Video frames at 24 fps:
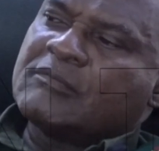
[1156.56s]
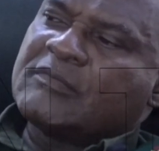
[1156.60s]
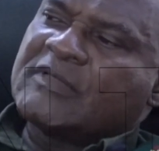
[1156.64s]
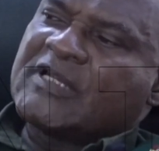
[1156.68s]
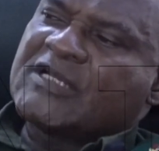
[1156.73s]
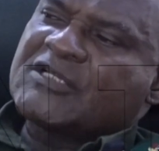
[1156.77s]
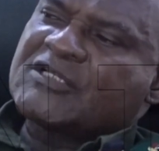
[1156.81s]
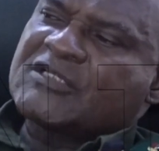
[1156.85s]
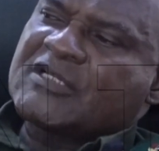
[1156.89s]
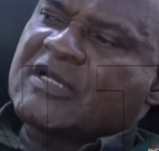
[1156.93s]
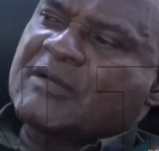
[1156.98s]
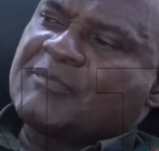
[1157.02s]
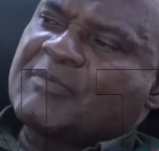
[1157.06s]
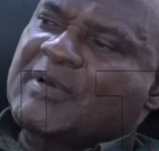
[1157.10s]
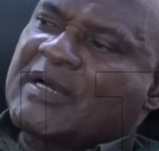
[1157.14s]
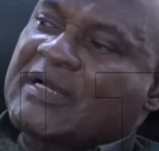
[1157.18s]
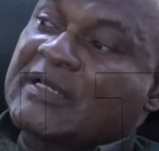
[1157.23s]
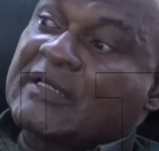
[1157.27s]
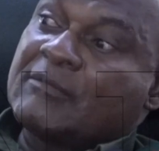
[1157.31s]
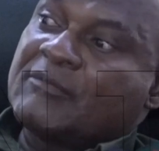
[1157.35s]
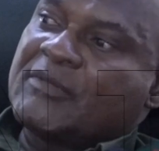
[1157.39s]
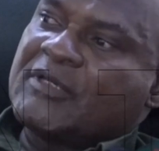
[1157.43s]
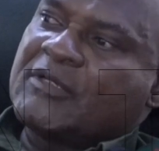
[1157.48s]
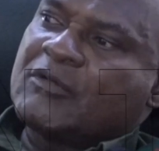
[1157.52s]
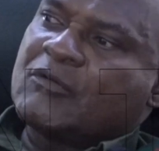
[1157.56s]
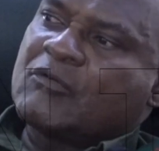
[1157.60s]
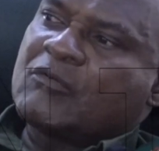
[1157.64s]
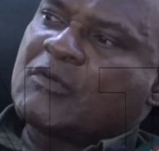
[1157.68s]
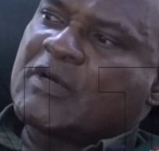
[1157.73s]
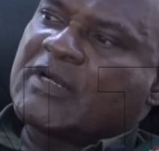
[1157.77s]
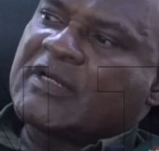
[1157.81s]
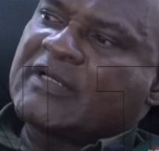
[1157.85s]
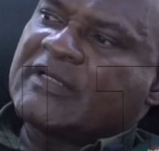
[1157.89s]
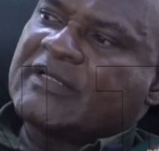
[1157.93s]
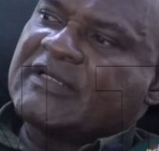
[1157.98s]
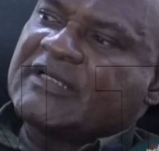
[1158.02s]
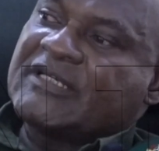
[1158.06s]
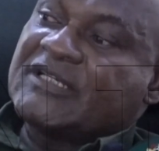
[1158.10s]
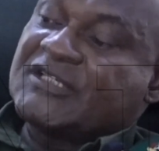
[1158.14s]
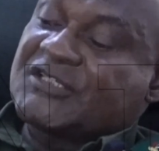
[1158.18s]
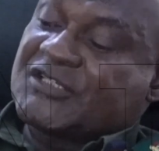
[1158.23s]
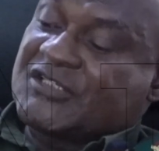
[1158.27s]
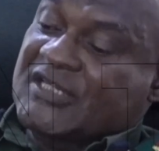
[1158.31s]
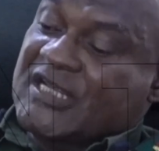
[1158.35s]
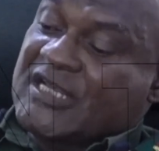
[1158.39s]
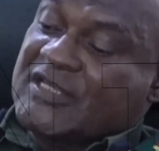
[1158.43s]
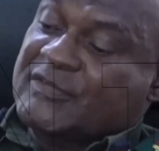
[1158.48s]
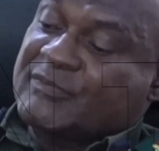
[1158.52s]
National Park in Birnin Gwari, it
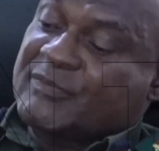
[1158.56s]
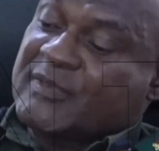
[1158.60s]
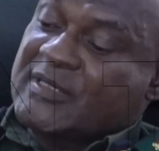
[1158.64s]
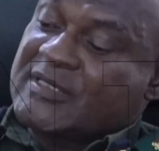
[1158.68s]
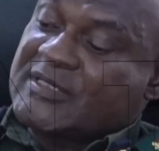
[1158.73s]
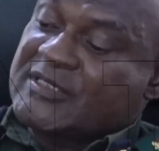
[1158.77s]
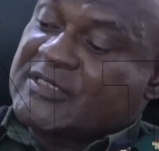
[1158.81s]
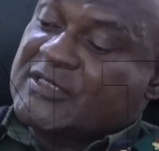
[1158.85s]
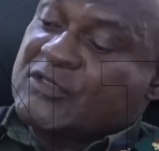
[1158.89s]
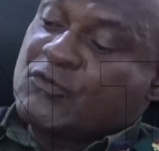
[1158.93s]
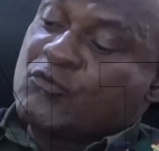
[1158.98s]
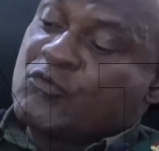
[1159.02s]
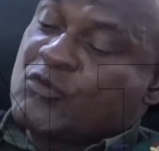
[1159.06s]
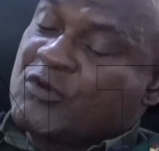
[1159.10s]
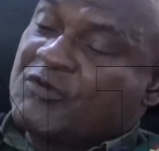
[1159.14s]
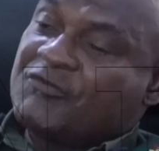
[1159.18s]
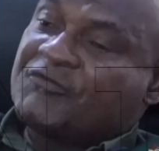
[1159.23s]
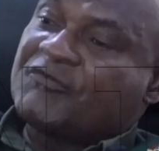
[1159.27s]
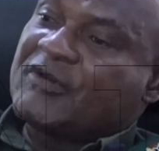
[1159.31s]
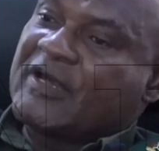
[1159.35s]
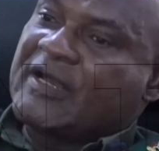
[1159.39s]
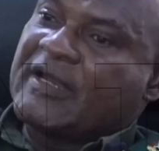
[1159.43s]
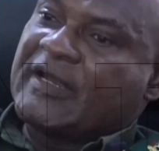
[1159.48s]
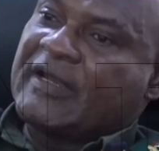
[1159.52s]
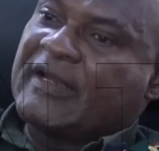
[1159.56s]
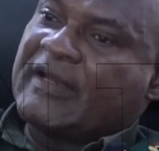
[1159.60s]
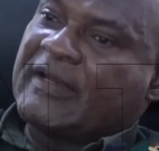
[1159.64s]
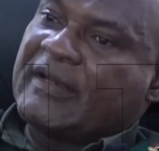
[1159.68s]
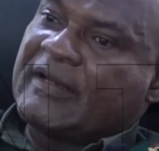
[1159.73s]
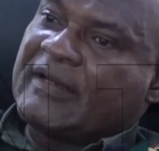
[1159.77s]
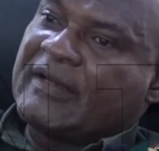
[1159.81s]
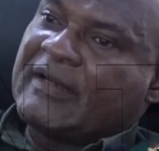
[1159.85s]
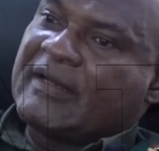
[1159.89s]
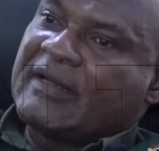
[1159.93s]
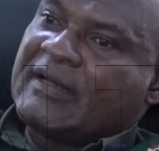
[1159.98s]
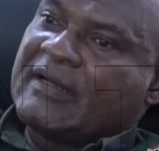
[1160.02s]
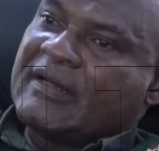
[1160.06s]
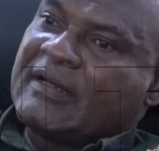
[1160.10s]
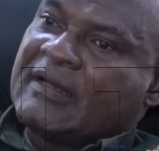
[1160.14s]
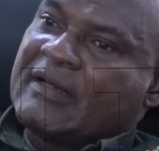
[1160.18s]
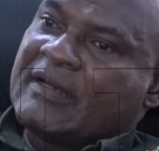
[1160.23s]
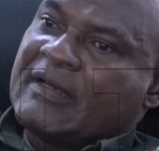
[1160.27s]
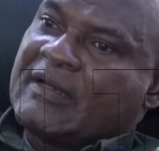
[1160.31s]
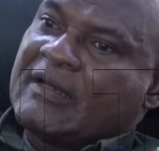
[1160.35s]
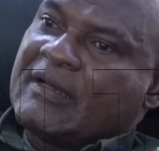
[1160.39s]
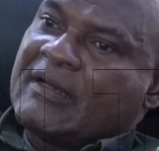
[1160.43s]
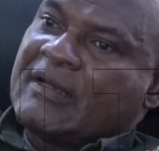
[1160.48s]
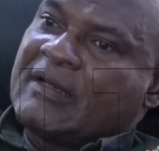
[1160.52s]
shares boundary with
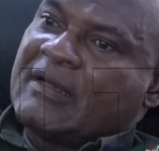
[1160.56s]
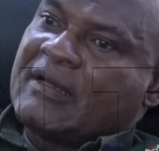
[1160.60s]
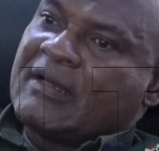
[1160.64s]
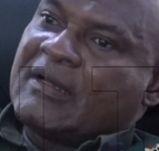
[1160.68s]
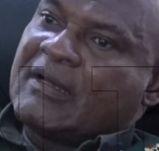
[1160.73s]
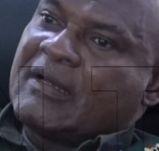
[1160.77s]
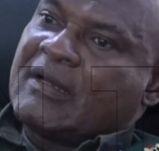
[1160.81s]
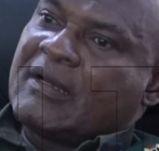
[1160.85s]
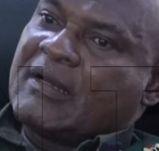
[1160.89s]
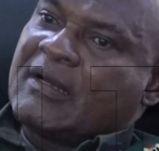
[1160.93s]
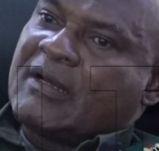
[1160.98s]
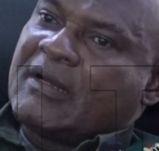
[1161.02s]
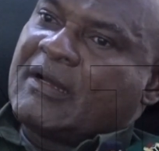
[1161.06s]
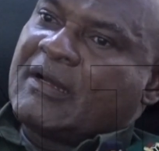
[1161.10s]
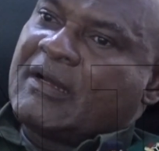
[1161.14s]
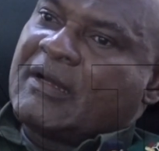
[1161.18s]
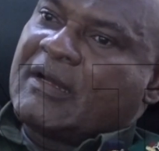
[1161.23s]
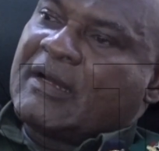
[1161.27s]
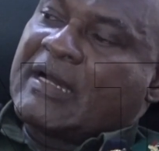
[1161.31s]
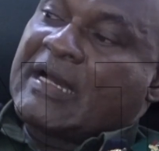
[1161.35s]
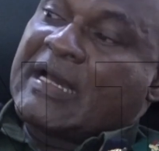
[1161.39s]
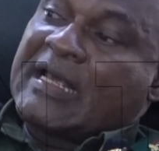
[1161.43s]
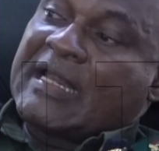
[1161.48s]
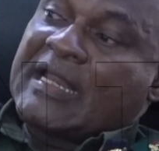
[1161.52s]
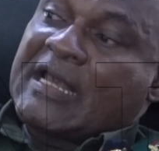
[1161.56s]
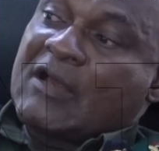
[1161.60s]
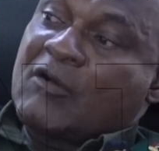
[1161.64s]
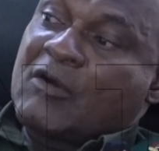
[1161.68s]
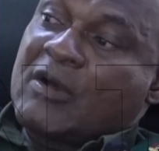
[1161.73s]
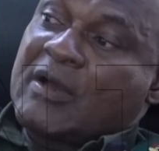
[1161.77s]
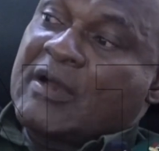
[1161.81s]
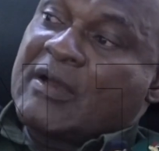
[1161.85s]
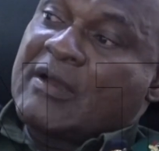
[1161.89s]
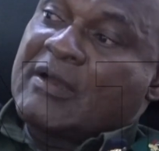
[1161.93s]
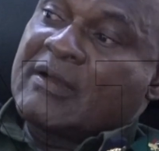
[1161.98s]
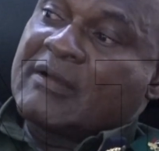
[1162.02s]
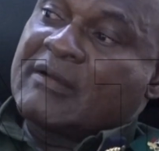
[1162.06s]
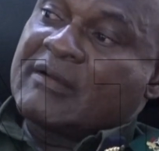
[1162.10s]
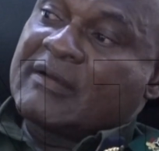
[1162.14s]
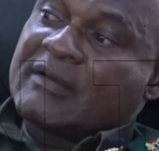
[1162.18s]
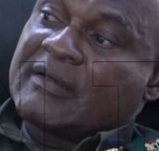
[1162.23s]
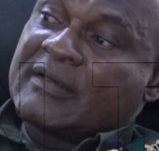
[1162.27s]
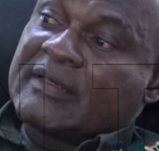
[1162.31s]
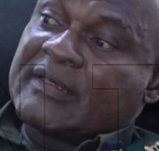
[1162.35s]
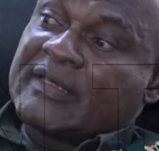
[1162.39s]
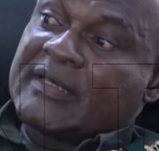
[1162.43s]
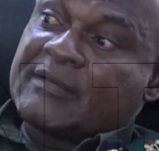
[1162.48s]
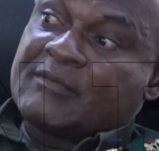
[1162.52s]
uh, uh, Alawa
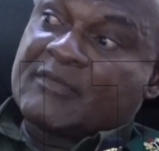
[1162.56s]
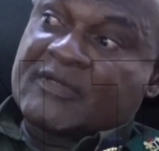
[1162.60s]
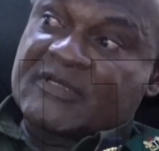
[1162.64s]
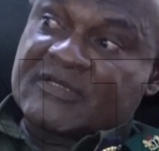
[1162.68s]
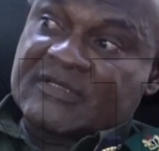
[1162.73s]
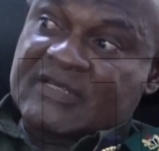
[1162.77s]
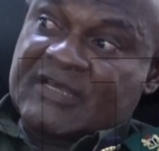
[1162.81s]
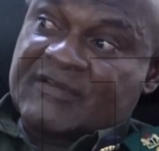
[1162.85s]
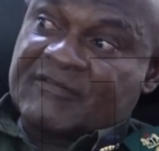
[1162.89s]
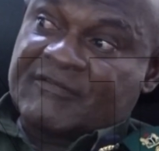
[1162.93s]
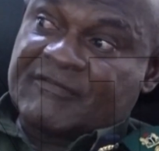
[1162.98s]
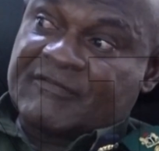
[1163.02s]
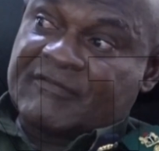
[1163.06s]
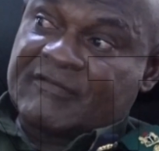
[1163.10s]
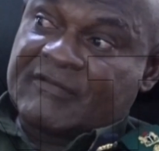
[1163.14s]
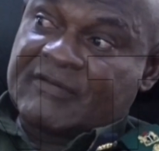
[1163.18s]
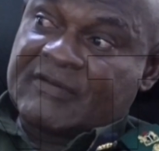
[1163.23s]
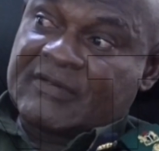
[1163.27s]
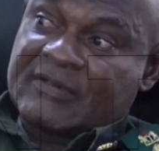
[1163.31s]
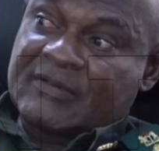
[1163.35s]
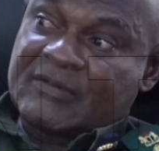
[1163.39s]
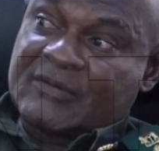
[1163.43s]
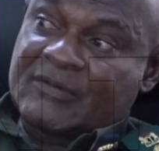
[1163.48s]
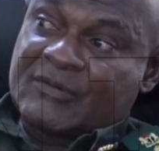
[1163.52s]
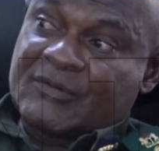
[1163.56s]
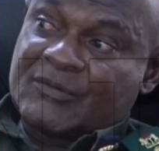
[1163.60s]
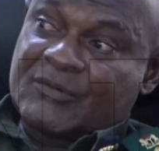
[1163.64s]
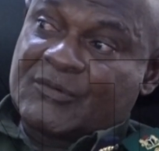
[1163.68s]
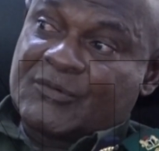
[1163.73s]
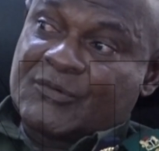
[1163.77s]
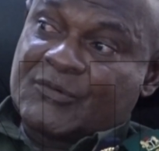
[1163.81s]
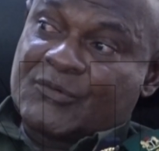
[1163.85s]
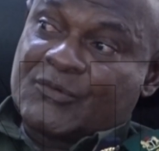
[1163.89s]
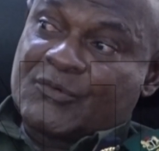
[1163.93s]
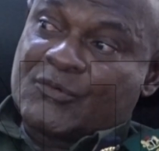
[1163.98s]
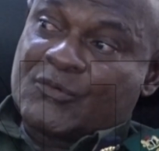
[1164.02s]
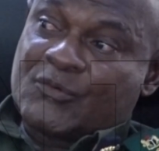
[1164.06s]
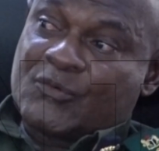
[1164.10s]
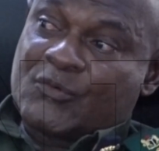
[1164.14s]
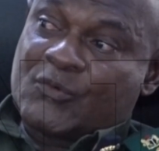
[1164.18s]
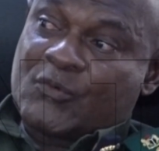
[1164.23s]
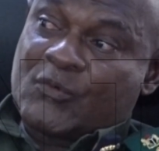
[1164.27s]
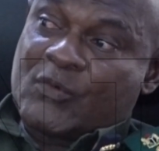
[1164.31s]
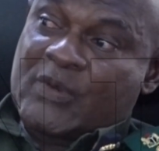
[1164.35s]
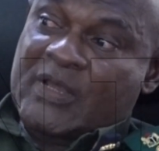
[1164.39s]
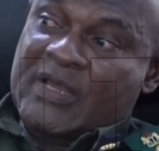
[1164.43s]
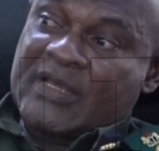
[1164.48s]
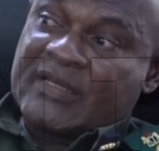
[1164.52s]
Game Reserve,
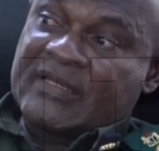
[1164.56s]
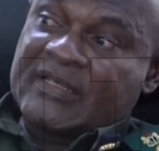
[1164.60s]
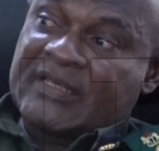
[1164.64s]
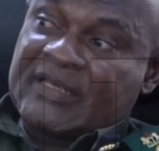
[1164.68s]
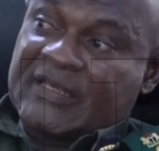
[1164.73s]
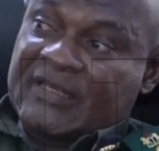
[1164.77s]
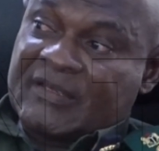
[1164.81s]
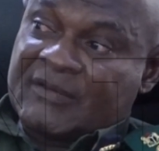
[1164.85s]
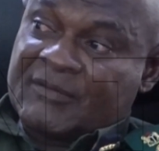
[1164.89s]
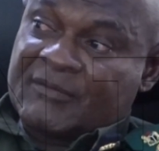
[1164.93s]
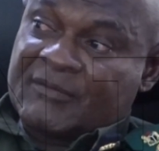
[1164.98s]
where the